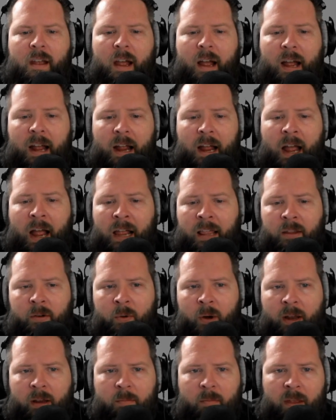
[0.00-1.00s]
I highly
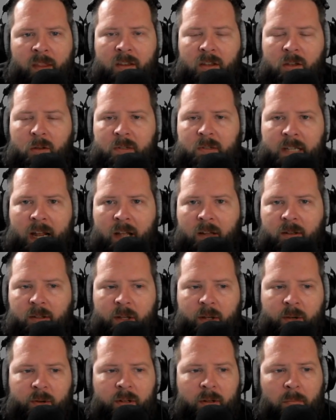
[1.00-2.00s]
recommend that you
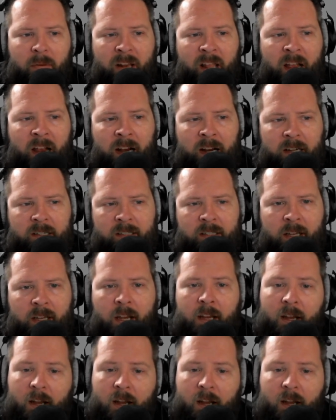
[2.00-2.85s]
download the blocks